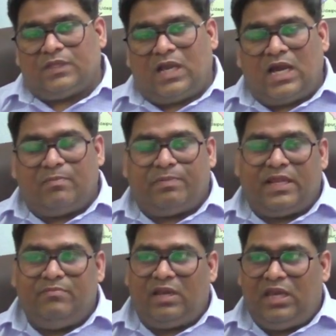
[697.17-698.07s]
are
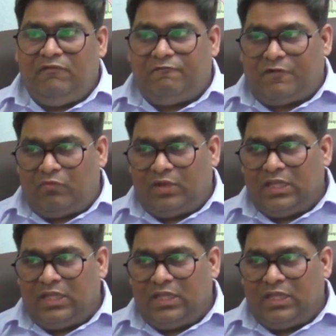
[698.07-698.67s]
primarily found.